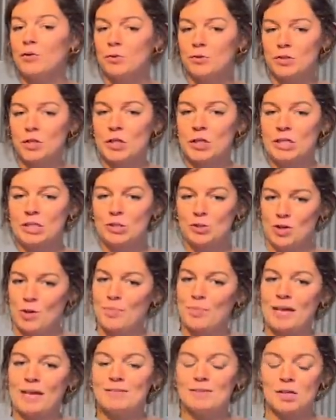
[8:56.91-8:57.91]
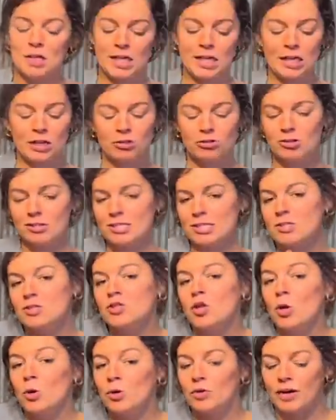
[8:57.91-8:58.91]
those good drippings are gonna just
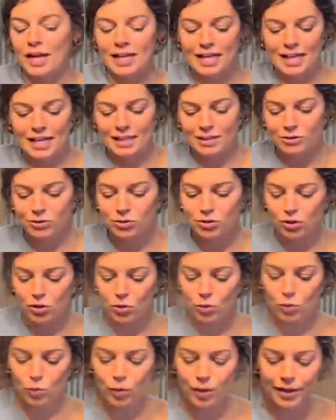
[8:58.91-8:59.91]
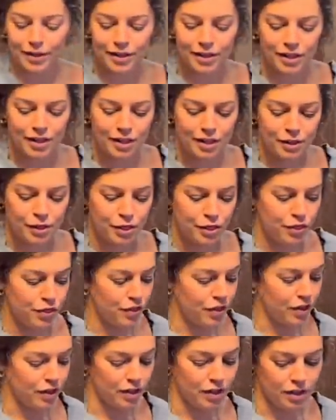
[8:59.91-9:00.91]
soak right into
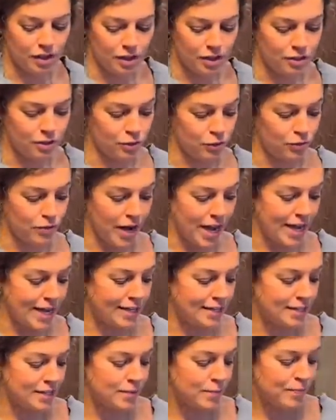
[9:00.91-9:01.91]
the, the rice.